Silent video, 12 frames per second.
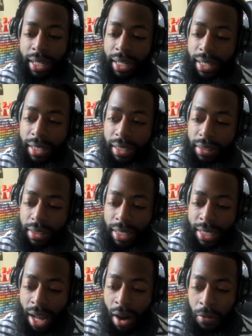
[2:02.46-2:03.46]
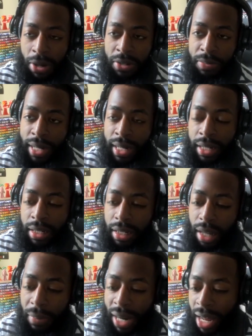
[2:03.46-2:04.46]
Yeah, it's always
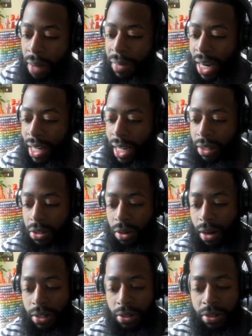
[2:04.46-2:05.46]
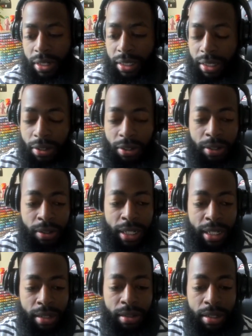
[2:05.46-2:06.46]
been. I like those cartoons in general,
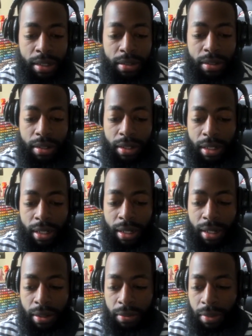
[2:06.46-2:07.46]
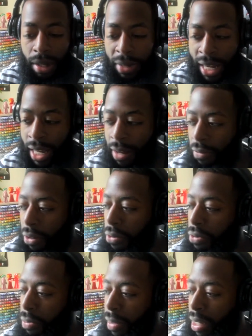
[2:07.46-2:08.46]
and they
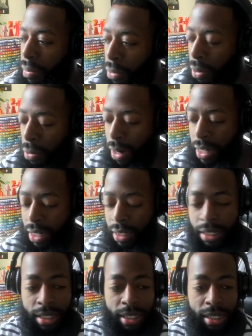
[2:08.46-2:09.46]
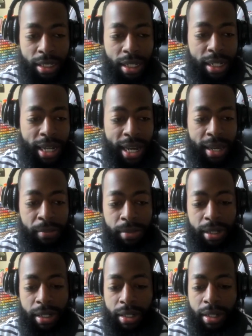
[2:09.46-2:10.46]
influenced me in more ways than just the name,
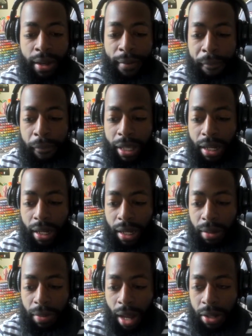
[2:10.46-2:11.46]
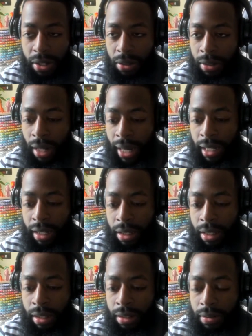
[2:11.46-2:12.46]
but also like
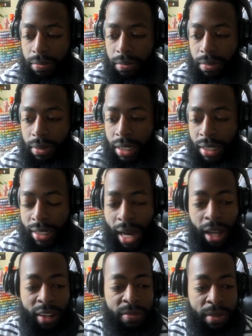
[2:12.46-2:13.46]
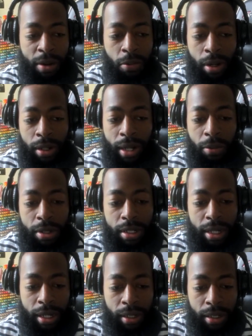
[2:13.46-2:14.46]
in the style of my work, I would
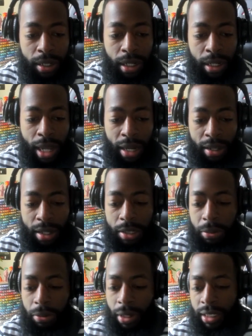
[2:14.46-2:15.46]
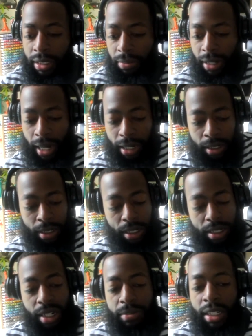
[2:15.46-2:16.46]
say, and a lot of the inspiration behind
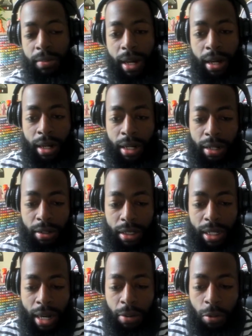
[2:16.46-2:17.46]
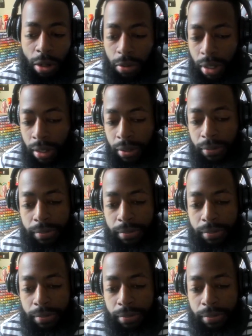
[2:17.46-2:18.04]
the subject matter that I work with.